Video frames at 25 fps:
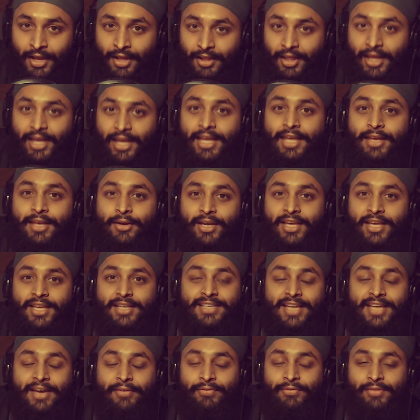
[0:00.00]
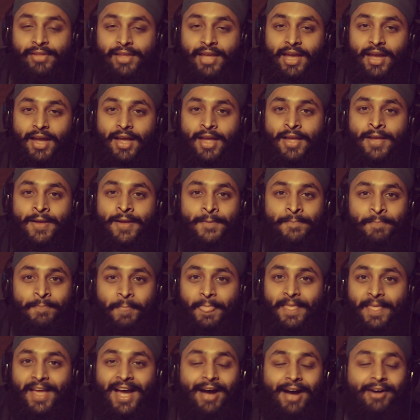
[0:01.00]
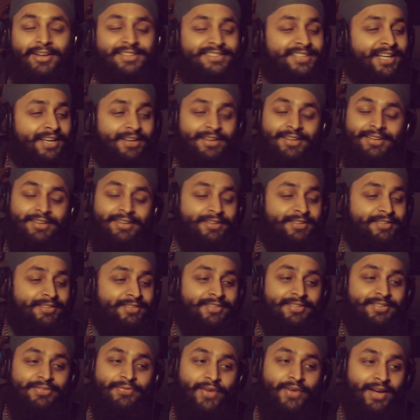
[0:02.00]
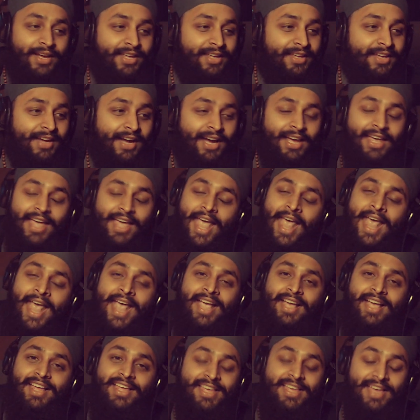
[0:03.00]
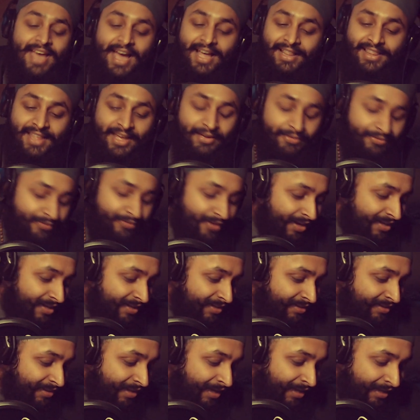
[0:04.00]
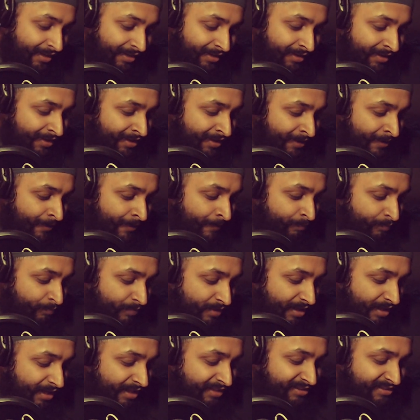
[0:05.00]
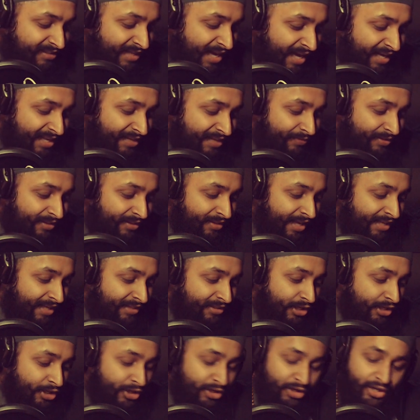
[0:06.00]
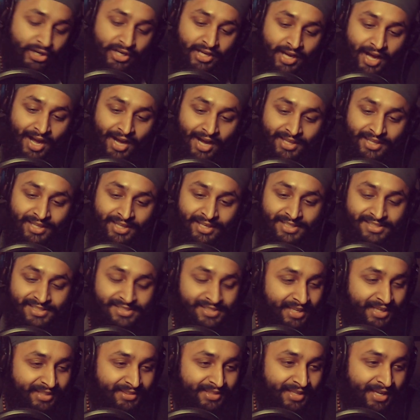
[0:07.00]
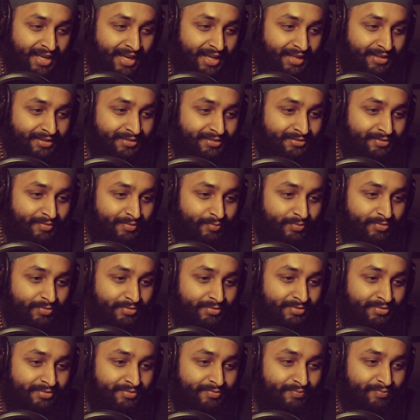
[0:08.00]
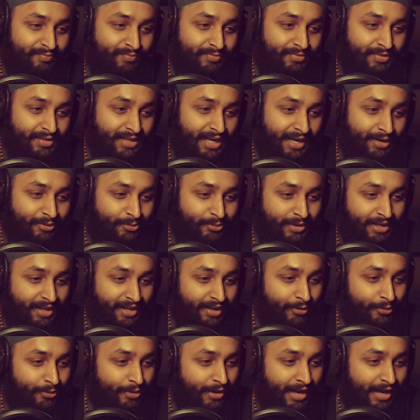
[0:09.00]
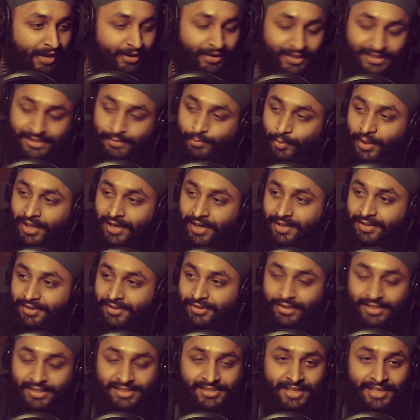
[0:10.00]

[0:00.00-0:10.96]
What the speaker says: Like he definitely, yeah. I was like, he had that fucking like, it's not even like the good cocky. It's like that. I don't know how to explain it, dude.